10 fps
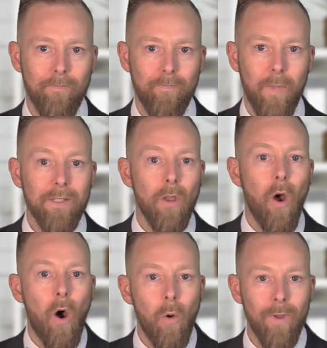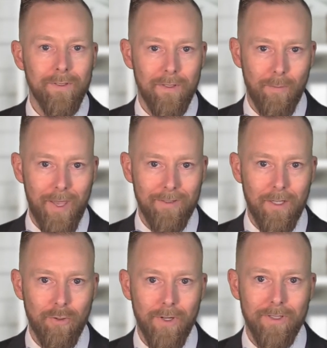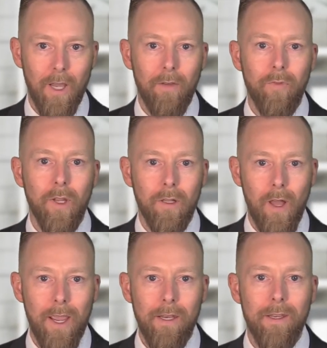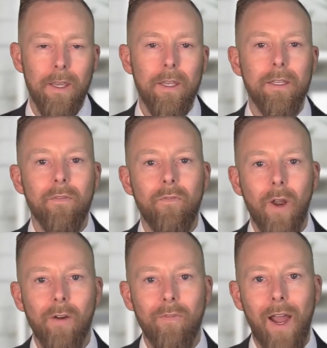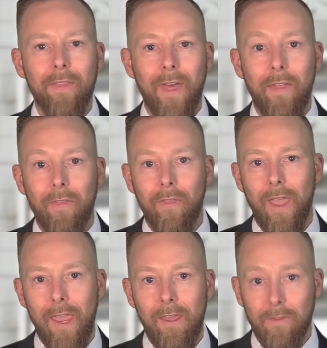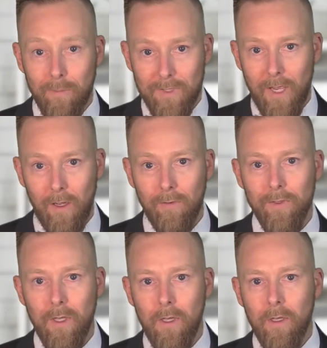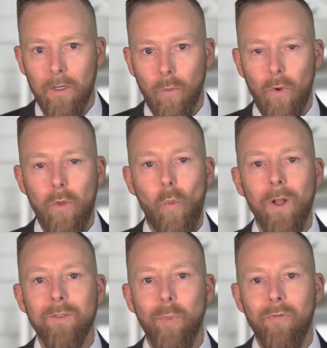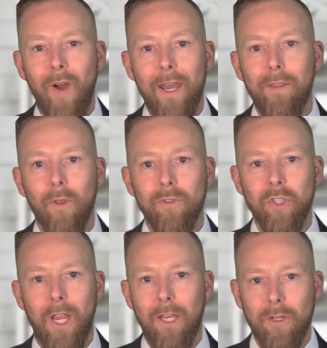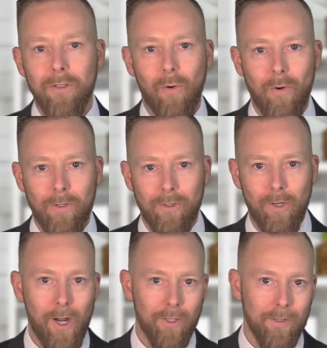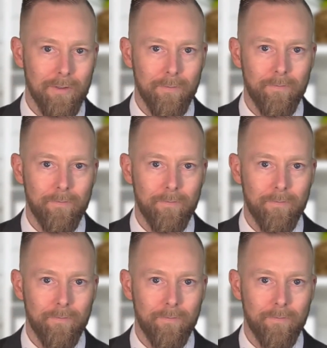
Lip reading: It's always in the best interest of the client to verify that they themselves were the ones providing those changes or instructions.